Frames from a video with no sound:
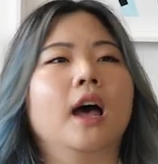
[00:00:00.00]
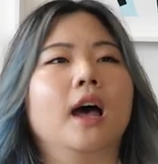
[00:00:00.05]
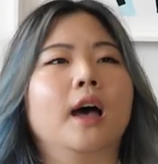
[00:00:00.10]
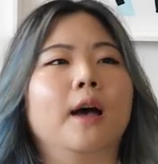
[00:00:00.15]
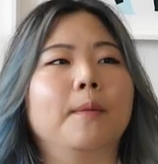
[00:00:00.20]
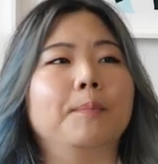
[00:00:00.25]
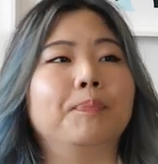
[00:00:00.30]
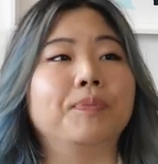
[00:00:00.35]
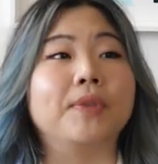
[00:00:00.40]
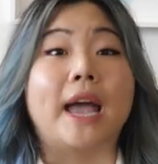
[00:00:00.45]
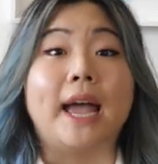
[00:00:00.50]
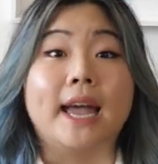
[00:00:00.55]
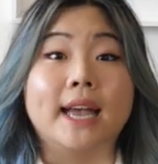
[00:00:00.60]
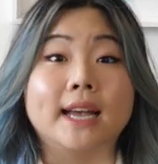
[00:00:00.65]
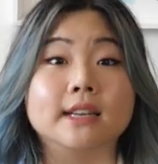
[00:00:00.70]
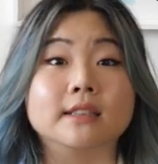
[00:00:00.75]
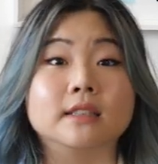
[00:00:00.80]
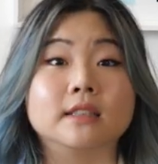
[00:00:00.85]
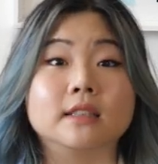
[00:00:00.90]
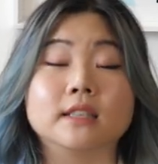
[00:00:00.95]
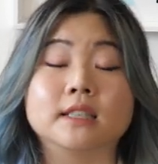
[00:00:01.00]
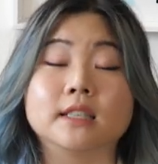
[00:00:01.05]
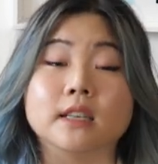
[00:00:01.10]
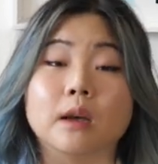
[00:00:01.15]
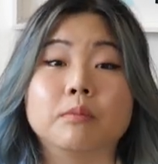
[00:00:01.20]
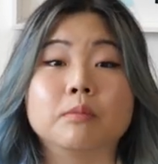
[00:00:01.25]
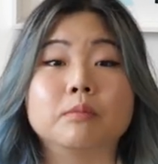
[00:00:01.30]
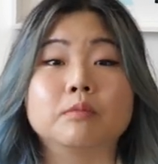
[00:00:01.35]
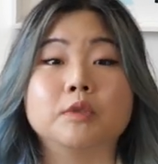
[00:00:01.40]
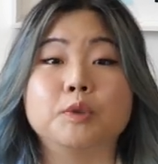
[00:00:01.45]
Um, and
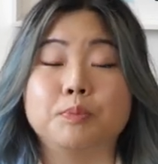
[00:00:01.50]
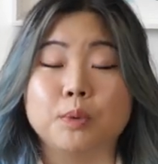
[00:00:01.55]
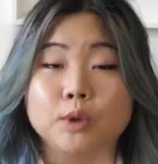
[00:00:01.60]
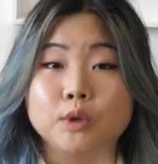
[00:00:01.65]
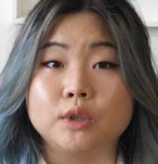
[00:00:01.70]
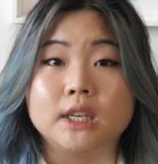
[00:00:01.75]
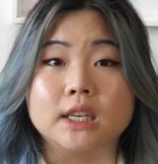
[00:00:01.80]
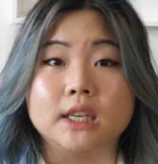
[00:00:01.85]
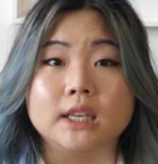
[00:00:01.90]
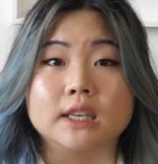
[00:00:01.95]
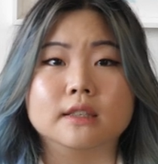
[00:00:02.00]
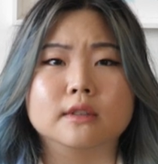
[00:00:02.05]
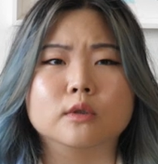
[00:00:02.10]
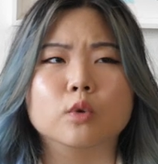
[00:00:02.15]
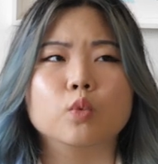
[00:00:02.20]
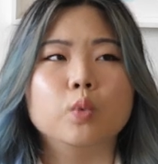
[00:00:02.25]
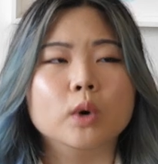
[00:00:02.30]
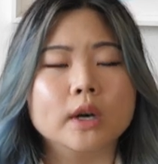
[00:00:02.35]
some boutiques